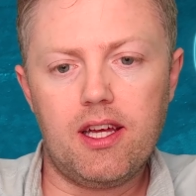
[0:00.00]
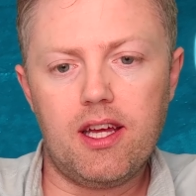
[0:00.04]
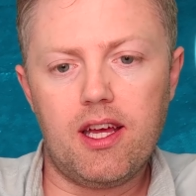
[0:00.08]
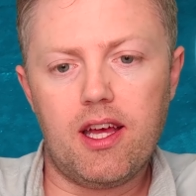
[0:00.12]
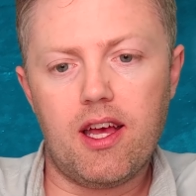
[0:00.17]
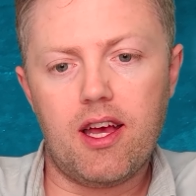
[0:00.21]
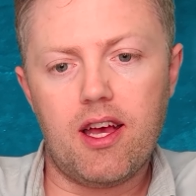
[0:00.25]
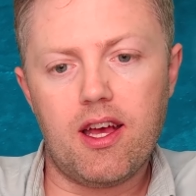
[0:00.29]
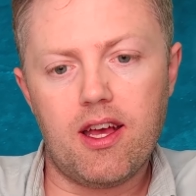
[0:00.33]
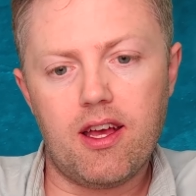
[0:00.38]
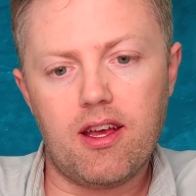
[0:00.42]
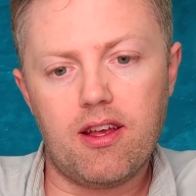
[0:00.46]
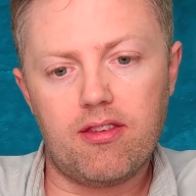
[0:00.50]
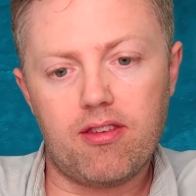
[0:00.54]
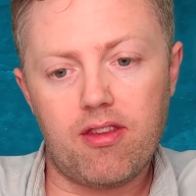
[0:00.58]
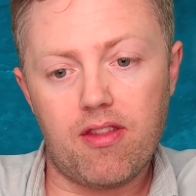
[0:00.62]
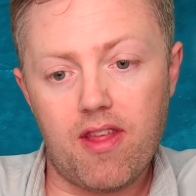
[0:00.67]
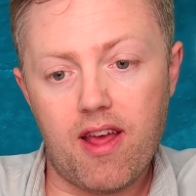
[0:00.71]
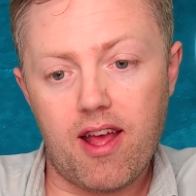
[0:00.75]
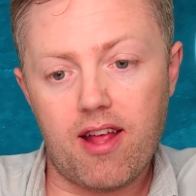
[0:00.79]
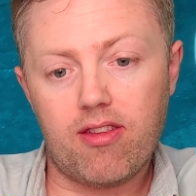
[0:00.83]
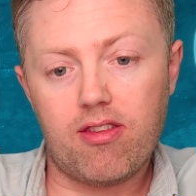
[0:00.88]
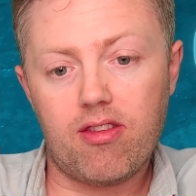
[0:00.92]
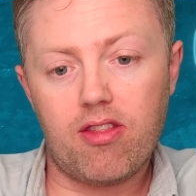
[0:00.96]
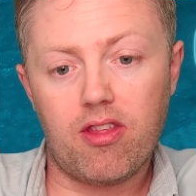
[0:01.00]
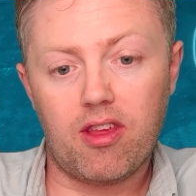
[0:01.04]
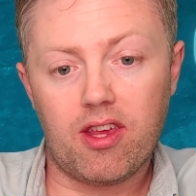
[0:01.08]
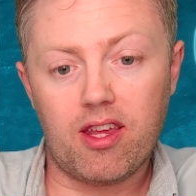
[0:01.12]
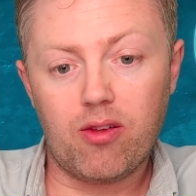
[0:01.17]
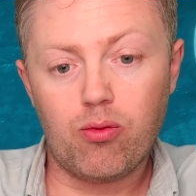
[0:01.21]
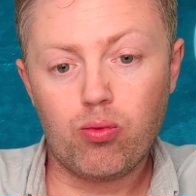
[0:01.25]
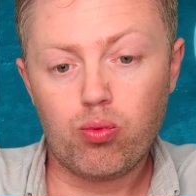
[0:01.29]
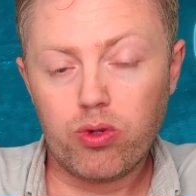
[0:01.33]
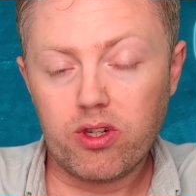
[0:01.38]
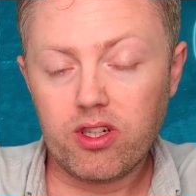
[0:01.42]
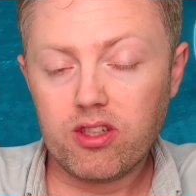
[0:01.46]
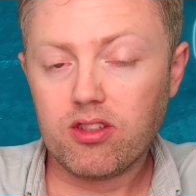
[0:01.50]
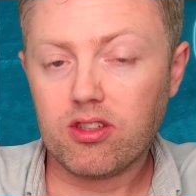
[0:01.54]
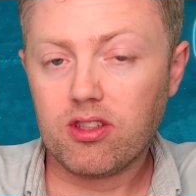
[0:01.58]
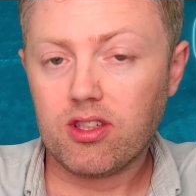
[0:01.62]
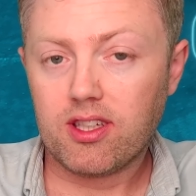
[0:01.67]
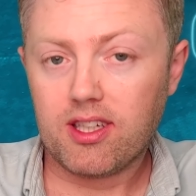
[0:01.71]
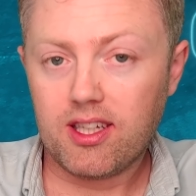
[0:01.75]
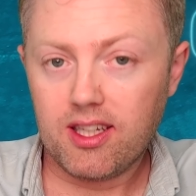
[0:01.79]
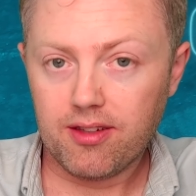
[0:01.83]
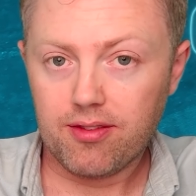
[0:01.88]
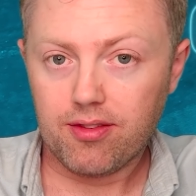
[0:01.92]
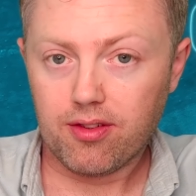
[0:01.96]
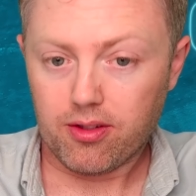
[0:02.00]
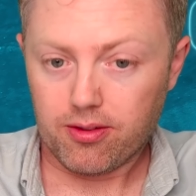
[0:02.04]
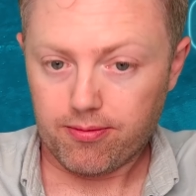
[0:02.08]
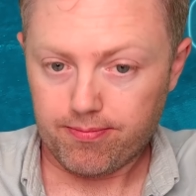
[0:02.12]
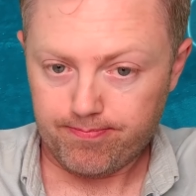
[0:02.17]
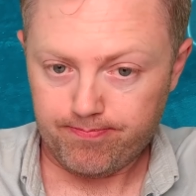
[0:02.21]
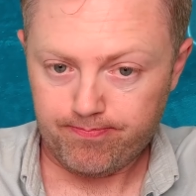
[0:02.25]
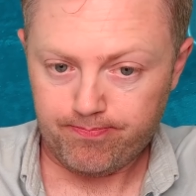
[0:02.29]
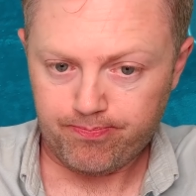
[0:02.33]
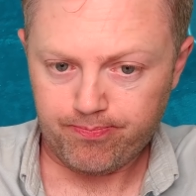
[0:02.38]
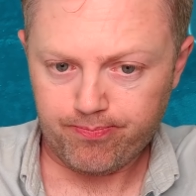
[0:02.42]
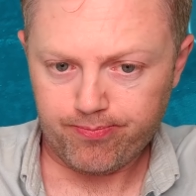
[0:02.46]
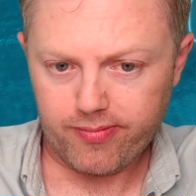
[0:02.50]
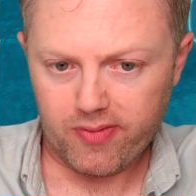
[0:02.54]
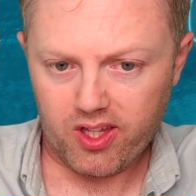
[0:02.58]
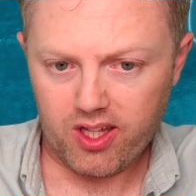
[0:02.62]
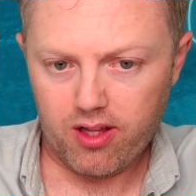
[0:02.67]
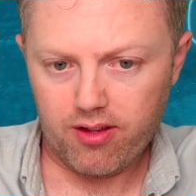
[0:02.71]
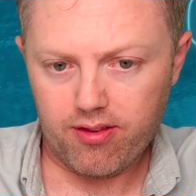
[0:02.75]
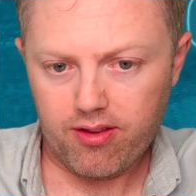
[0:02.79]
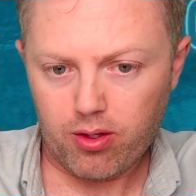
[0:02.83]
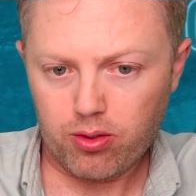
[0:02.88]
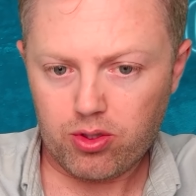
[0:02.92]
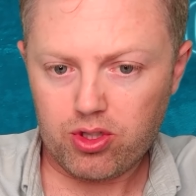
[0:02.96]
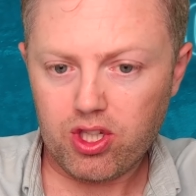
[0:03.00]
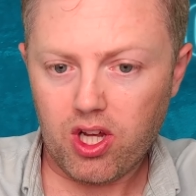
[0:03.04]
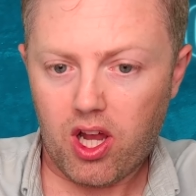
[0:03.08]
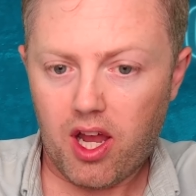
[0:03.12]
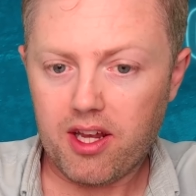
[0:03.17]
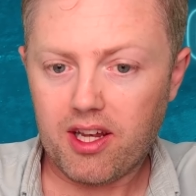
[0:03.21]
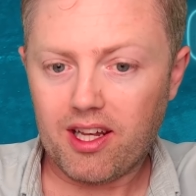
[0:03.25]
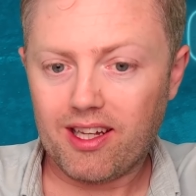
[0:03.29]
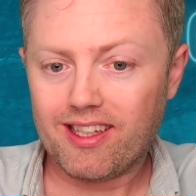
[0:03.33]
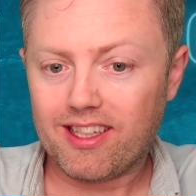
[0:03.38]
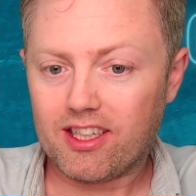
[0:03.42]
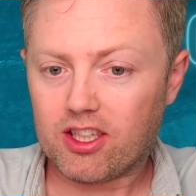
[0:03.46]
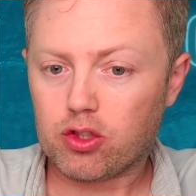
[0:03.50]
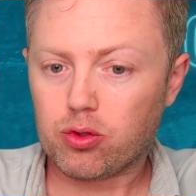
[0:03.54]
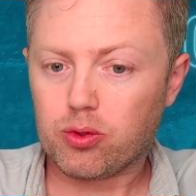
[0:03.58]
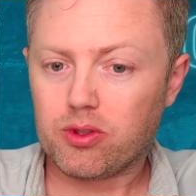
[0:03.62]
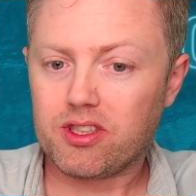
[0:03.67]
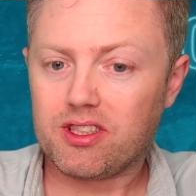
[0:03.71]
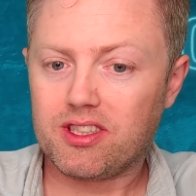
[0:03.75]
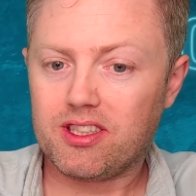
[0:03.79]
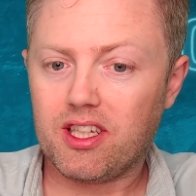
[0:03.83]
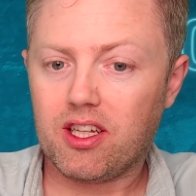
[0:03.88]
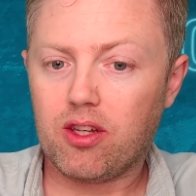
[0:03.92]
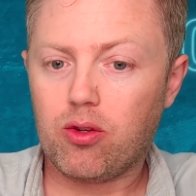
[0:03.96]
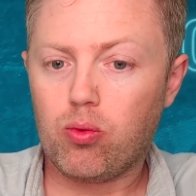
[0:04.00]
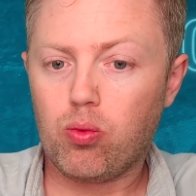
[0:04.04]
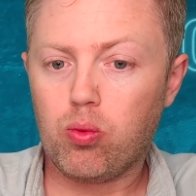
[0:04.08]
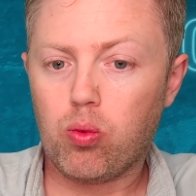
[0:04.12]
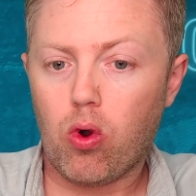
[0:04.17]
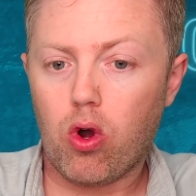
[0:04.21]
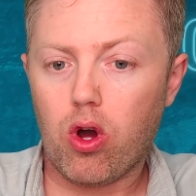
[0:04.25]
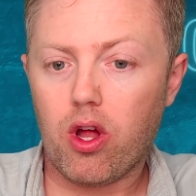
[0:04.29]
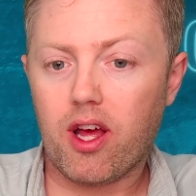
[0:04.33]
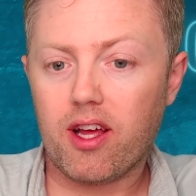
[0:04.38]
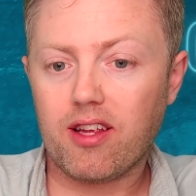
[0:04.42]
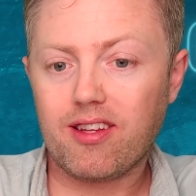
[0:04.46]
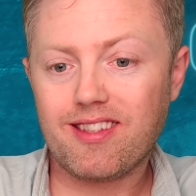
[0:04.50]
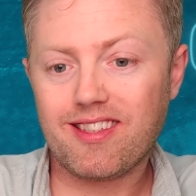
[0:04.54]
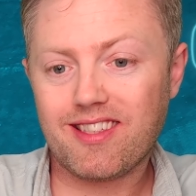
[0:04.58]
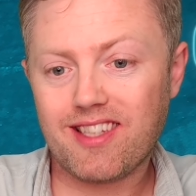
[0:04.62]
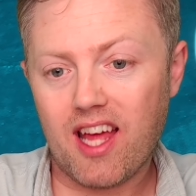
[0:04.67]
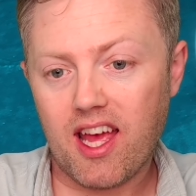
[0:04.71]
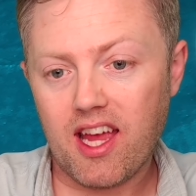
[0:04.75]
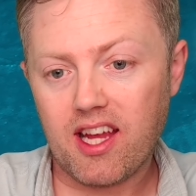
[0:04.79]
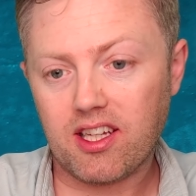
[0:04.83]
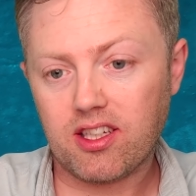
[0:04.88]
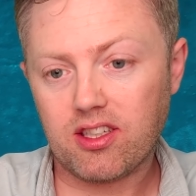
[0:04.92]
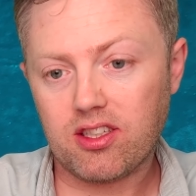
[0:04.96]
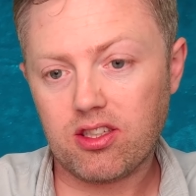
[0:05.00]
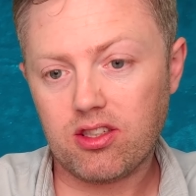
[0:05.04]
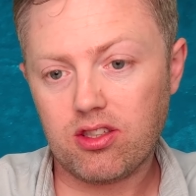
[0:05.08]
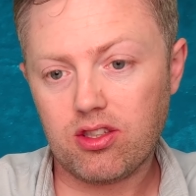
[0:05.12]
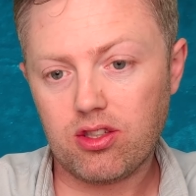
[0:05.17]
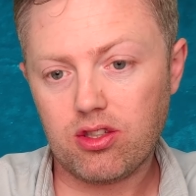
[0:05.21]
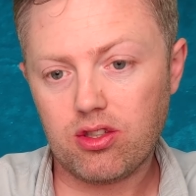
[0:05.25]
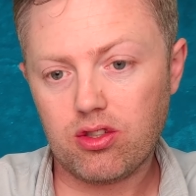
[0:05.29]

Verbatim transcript: Uh, so that's the reason given. So China literally did what a state